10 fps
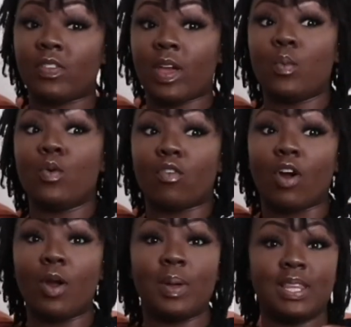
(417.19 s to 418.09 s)
They will
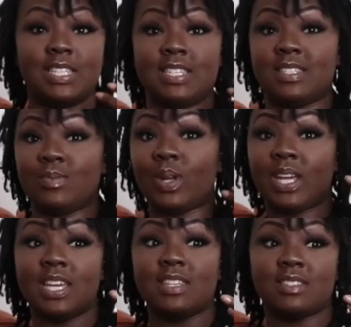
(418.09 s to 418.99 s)
grow, but this is what it
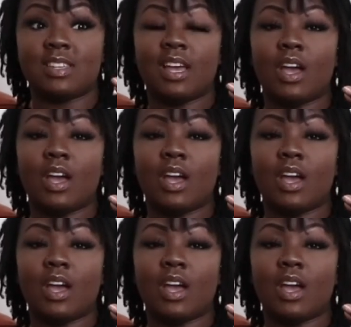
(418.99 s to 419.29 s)
is